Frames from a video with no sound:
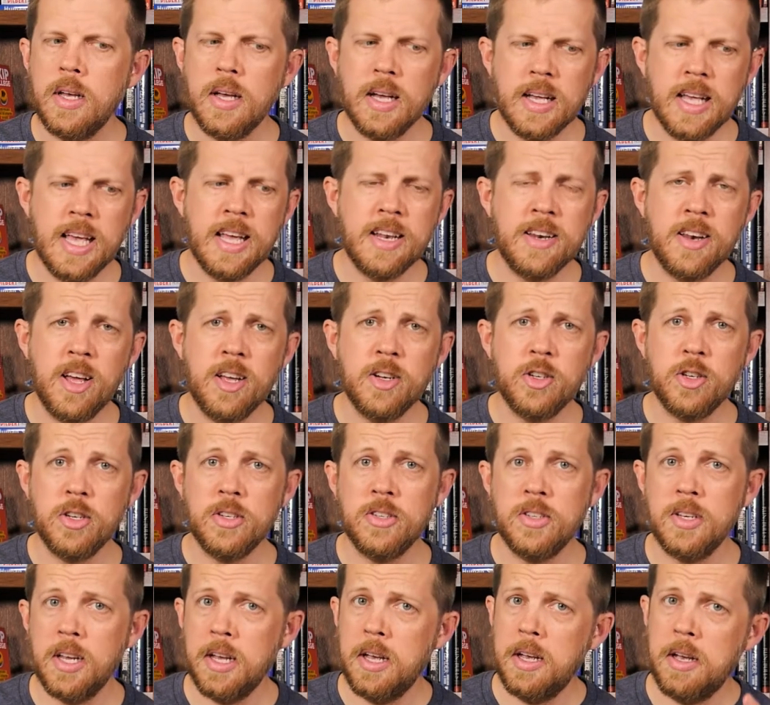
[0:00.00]
Again, not
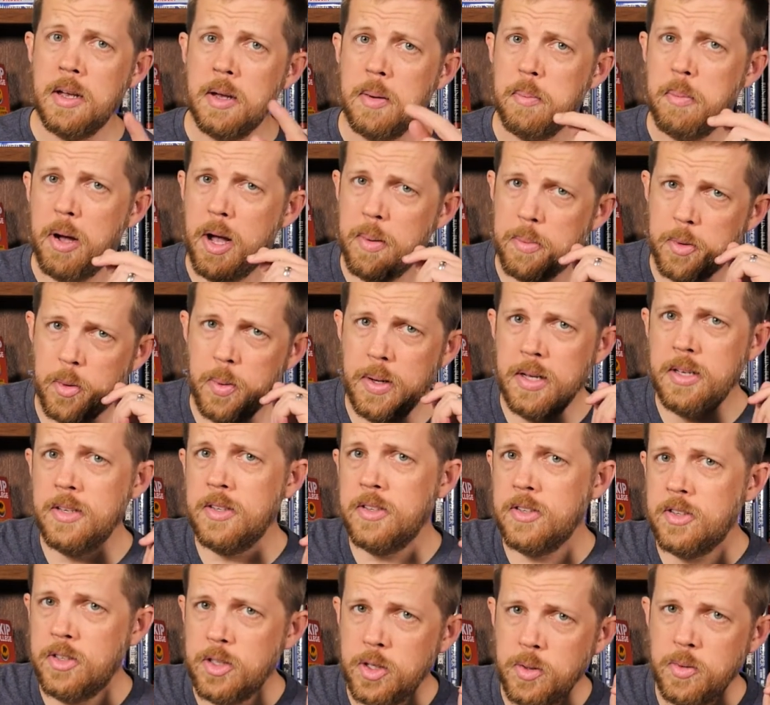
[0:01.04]
just pop
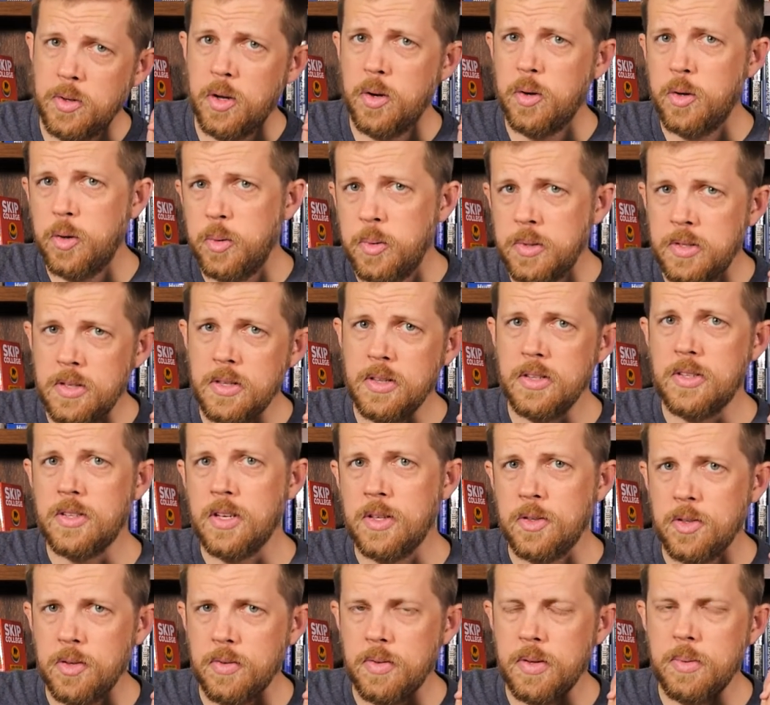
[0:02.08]
quiz, do you know who was in the
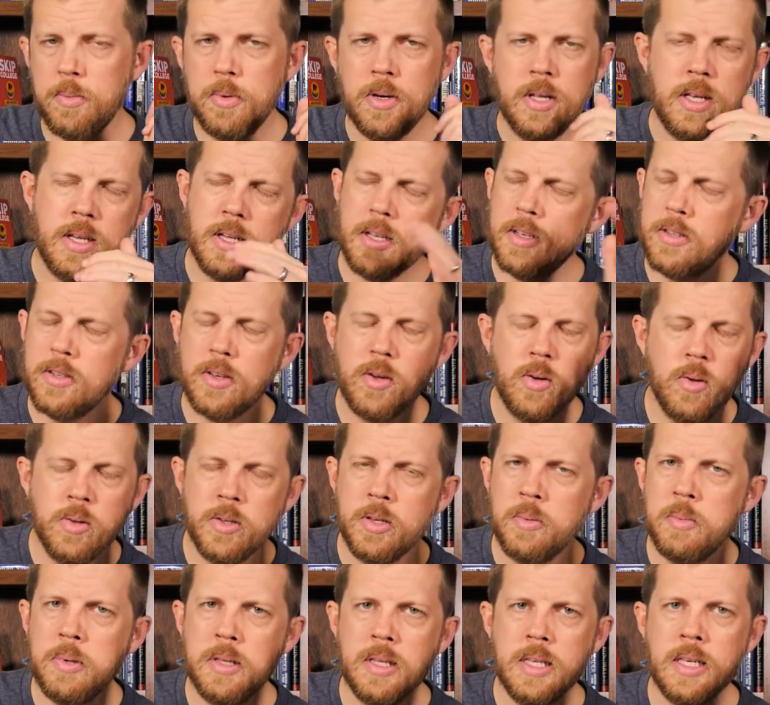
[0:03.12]
Sons of Liberty? Because
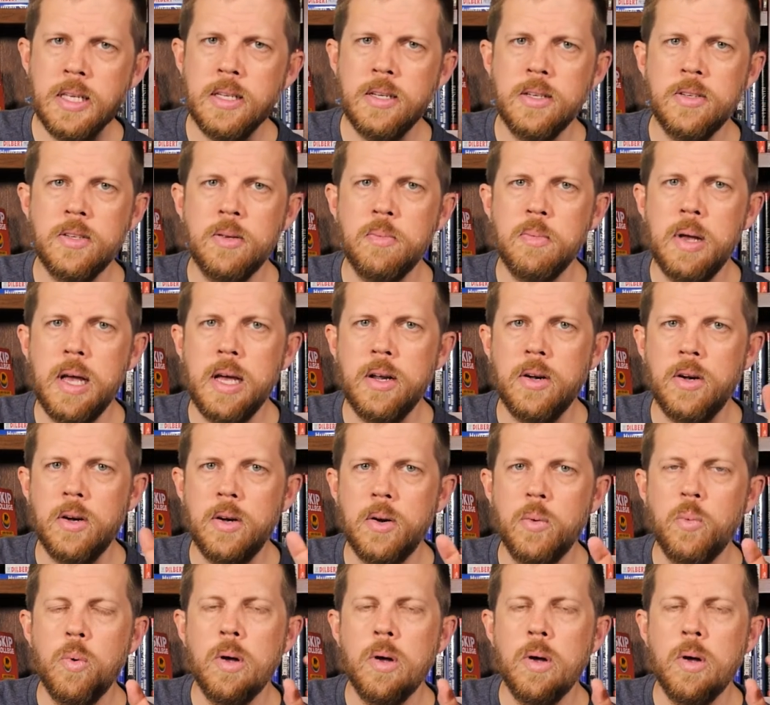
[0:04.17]
ultimately it doesn't matter.